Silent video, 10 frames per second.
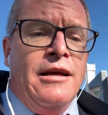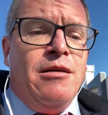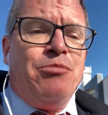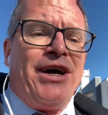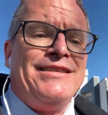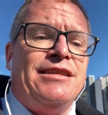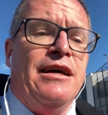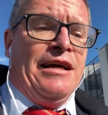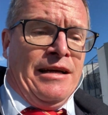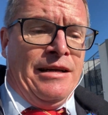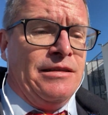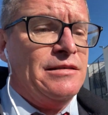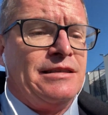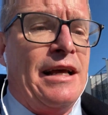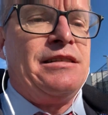but
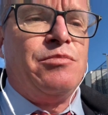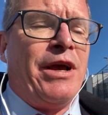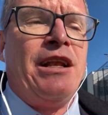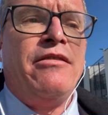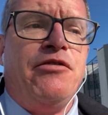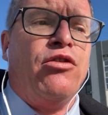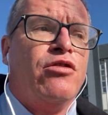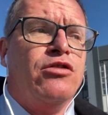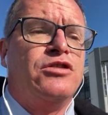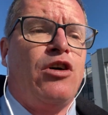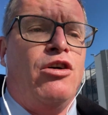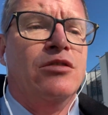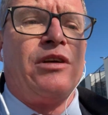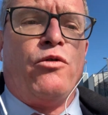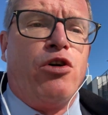that's mainly focused on
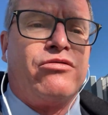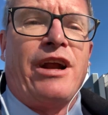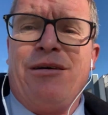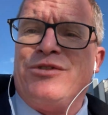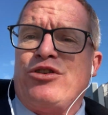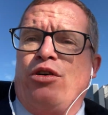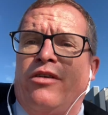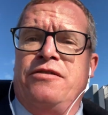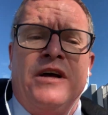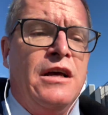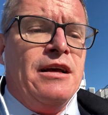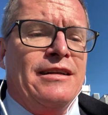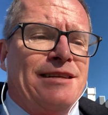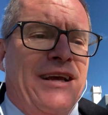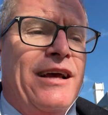the war crimes of
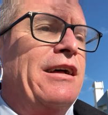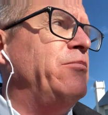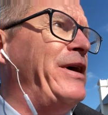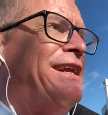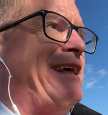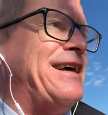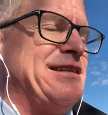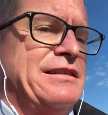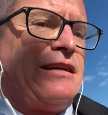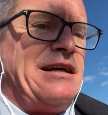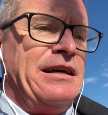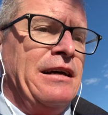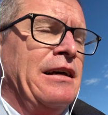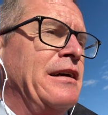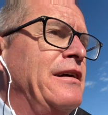the Albanians.
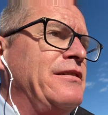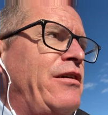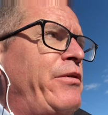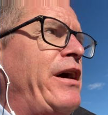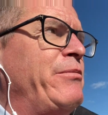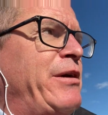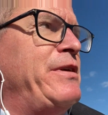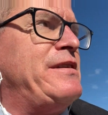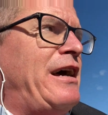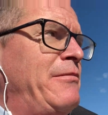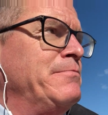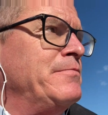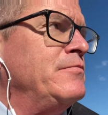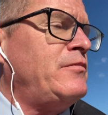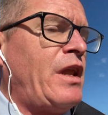There were maybe some,
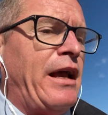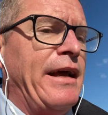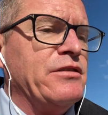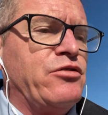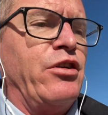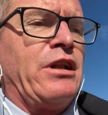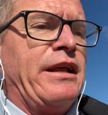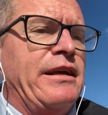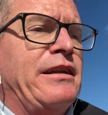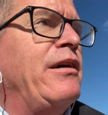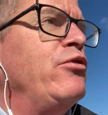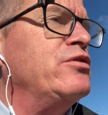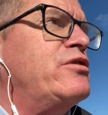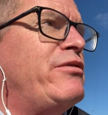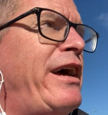and certainly there
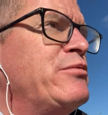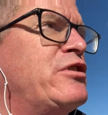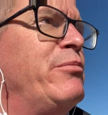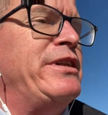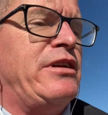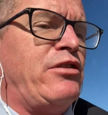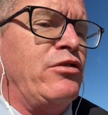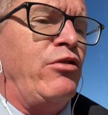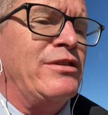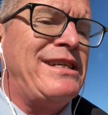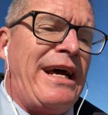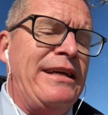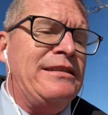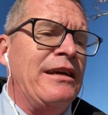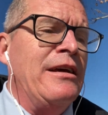was crimes committed on all sides,